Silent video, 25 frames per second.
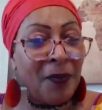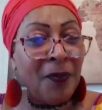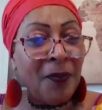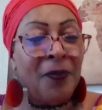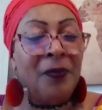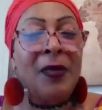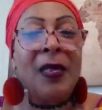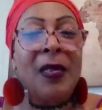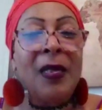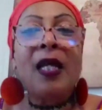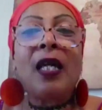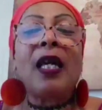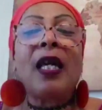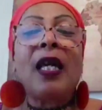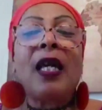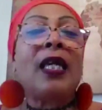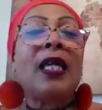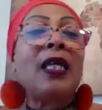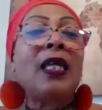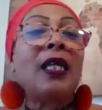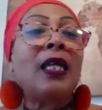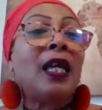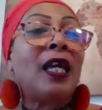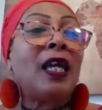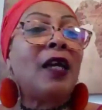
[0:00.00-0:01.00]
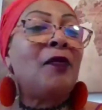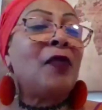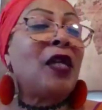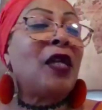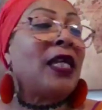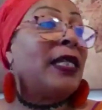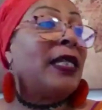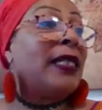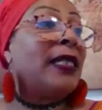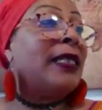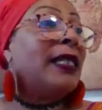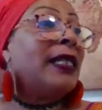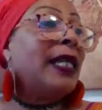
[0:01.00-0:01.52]
up, and he
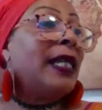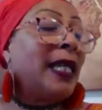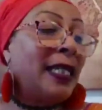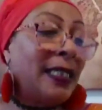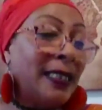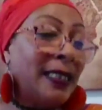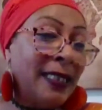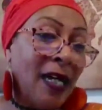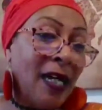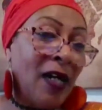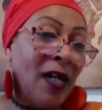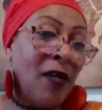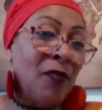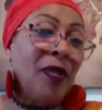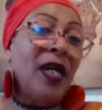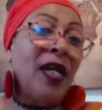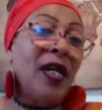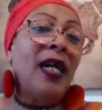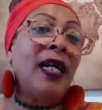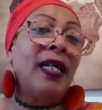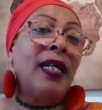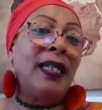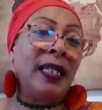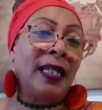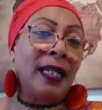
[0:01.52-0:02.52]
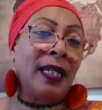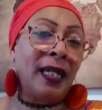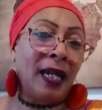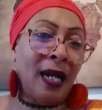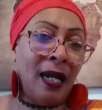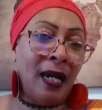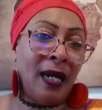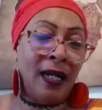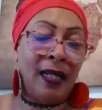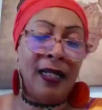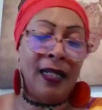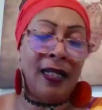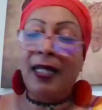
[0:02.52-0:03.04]
came and he laid down behind the
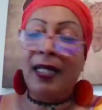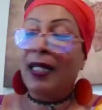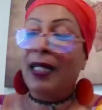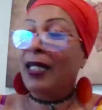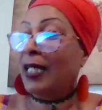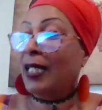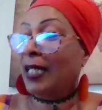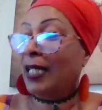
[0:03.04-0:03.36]
car.